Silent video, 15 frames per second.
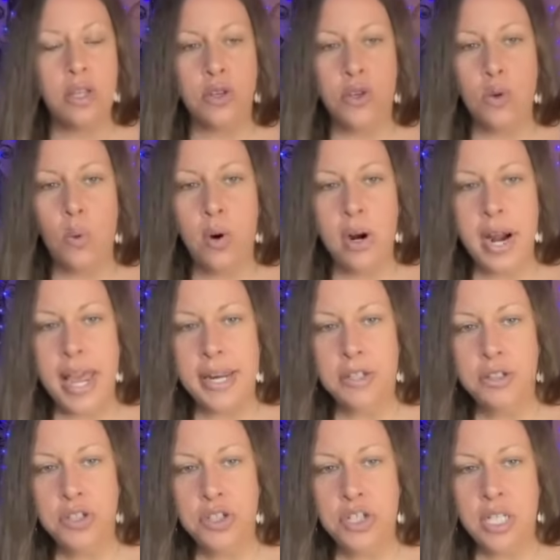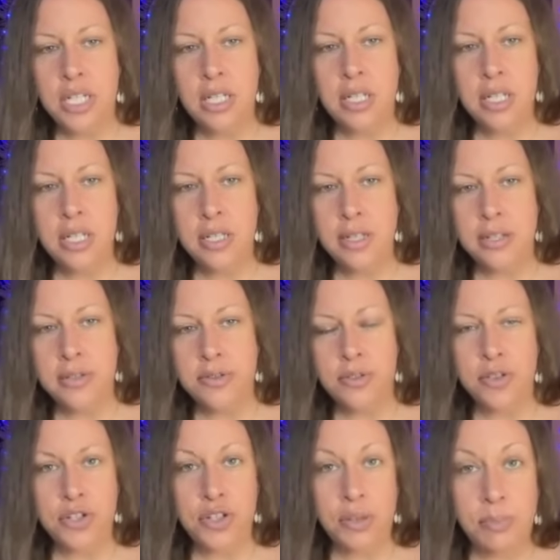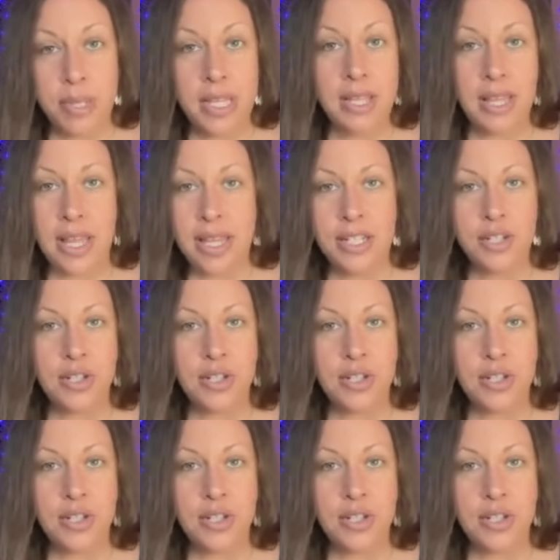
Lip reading: your energy should be like.